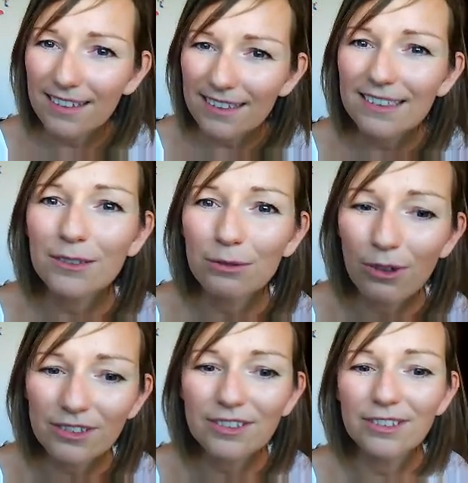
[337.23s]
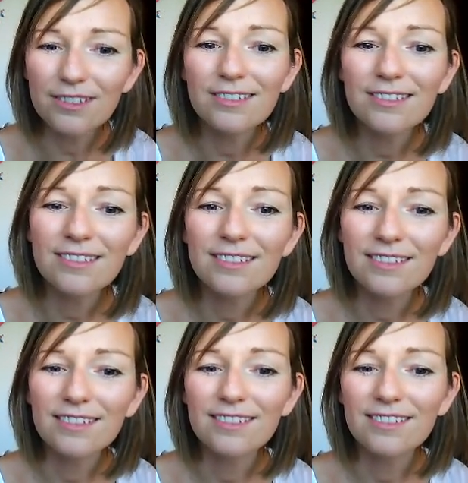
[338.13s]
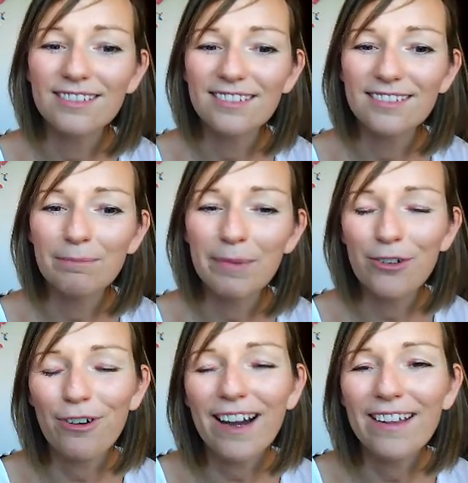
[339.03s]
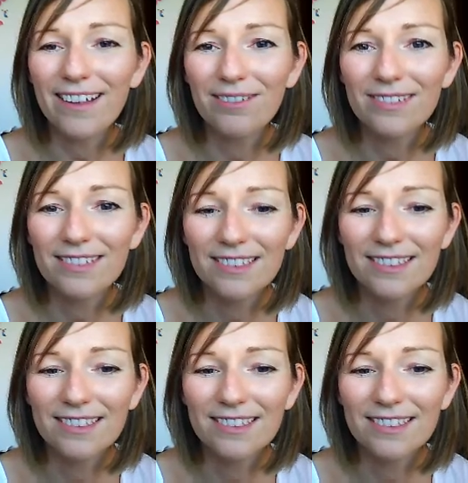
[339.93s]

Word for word: didn't want to betray them.